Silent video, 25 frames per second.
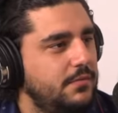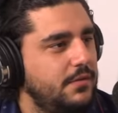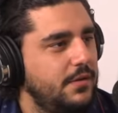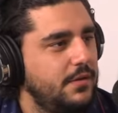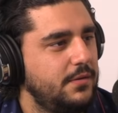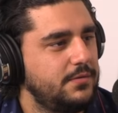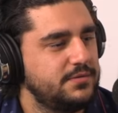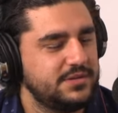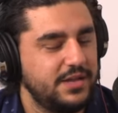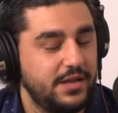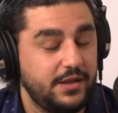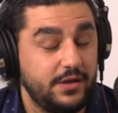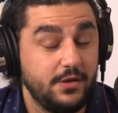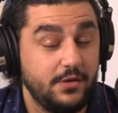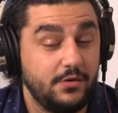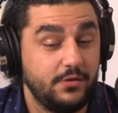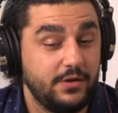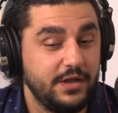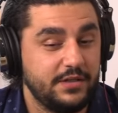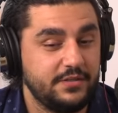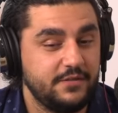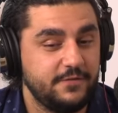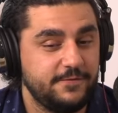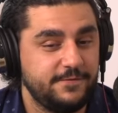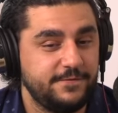I was like, "Yo,
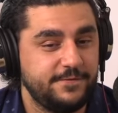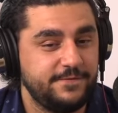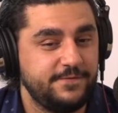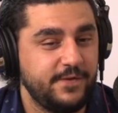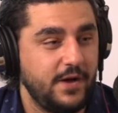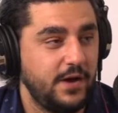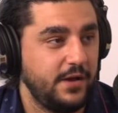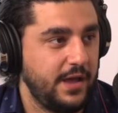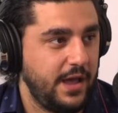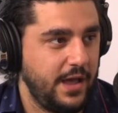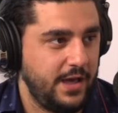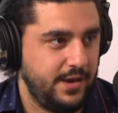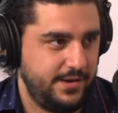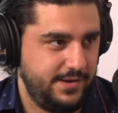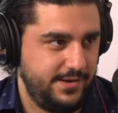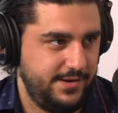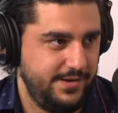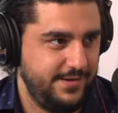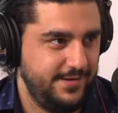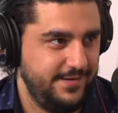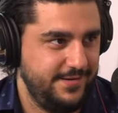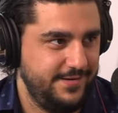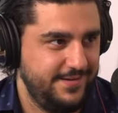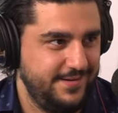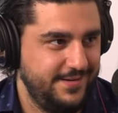get the fuck out of
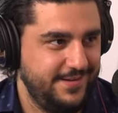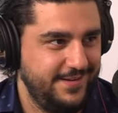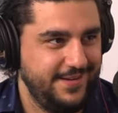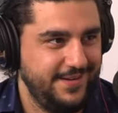here!" Yeah.